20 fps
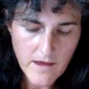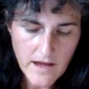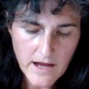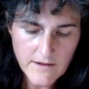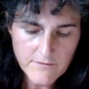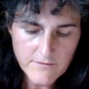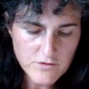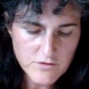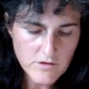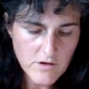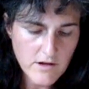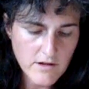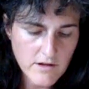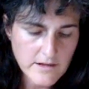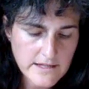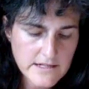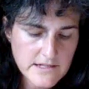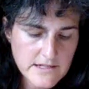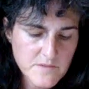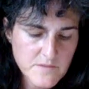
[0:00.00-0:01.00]
After
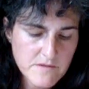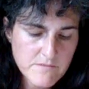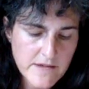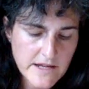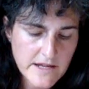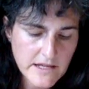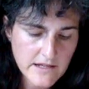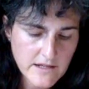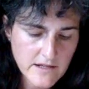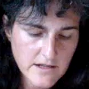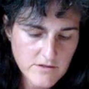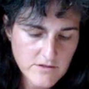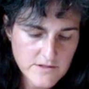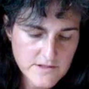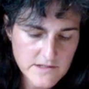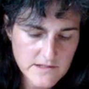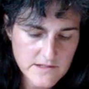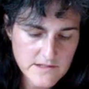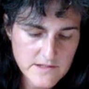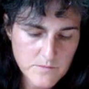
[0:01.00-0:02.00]
all, it has been many
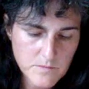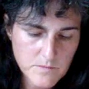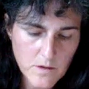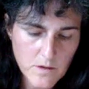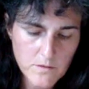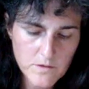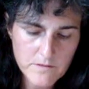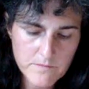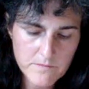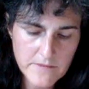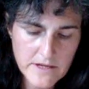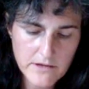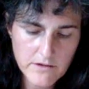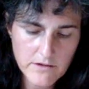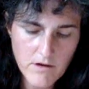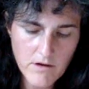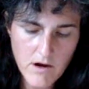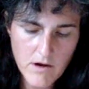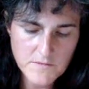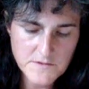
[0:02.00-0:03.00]
years since the blow that made
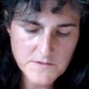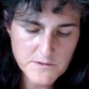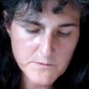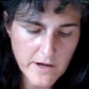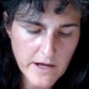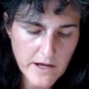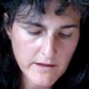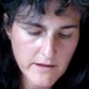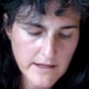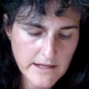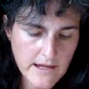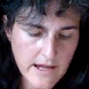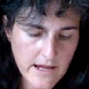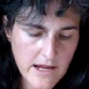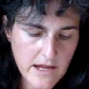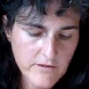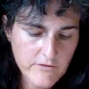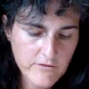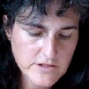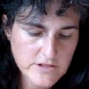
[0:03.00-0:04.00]
her arm swell and
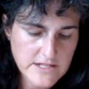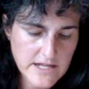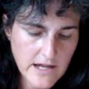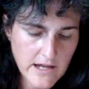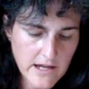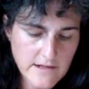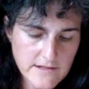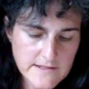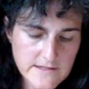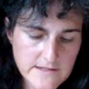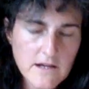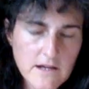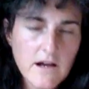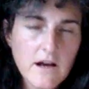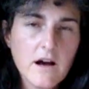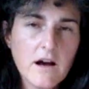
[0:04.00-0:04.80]
ache for days.